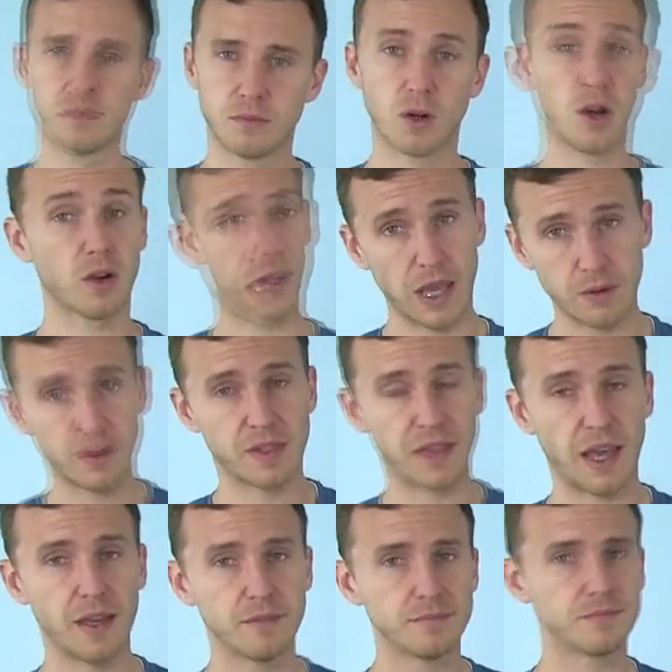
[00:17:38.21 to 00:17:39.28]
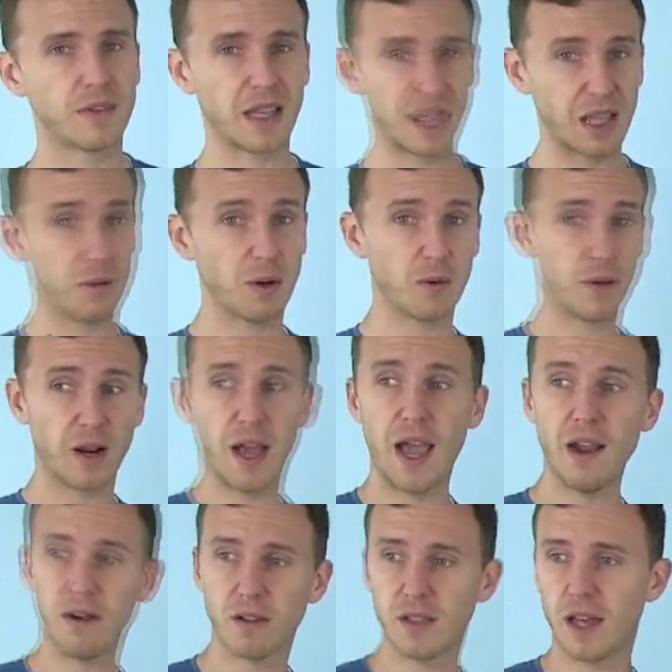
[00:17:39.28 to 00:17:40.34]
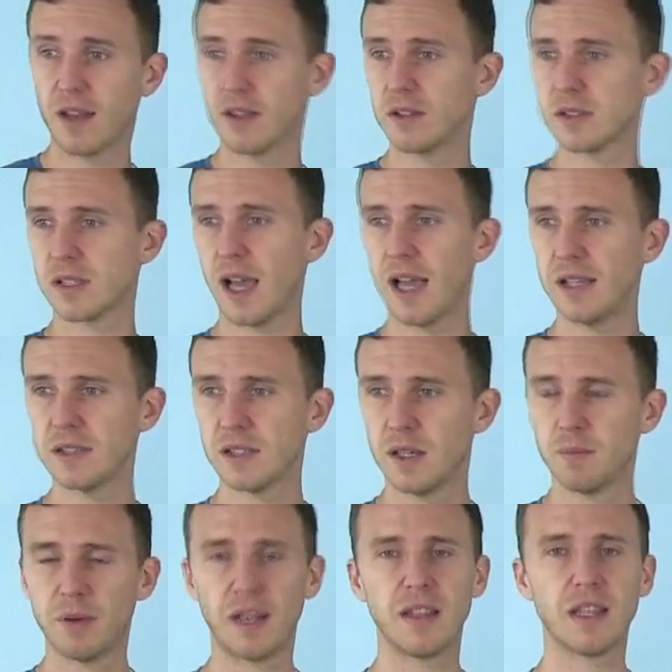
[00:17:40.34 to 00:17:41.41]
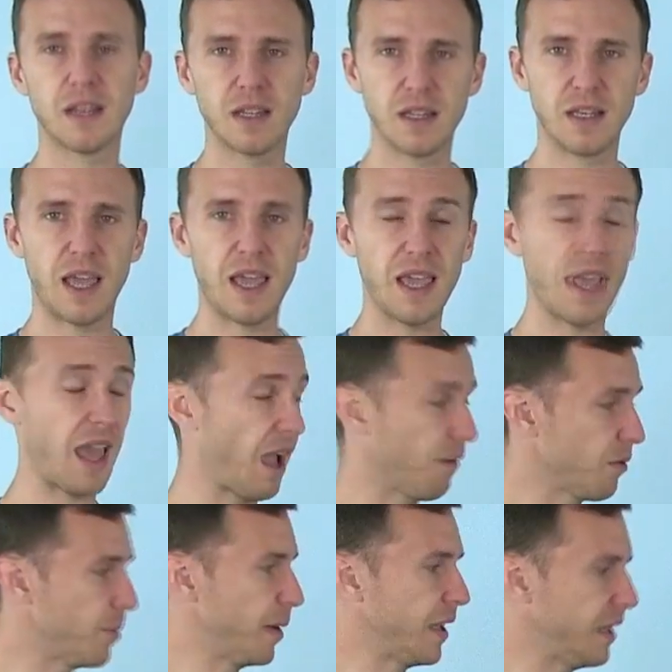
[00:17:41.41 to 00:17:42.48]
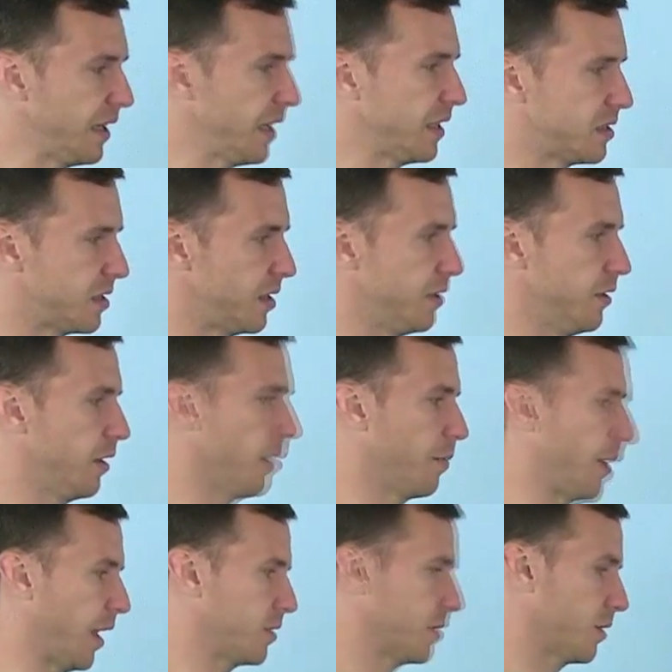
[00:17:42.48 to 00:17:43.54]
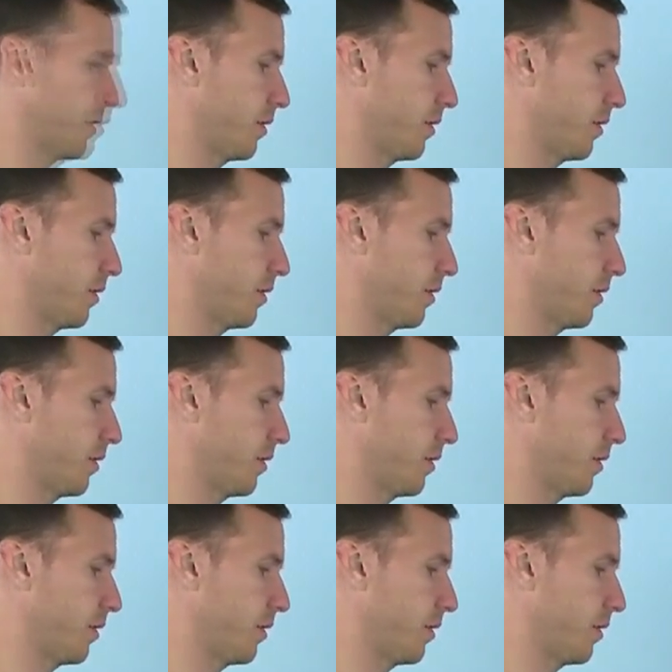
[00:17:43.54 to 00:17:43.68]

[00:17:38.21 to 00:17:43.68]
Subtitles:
We're okay with that. Again, we don't want to hire a lot of those guys, but at the end of the day, everybody needs to do their best.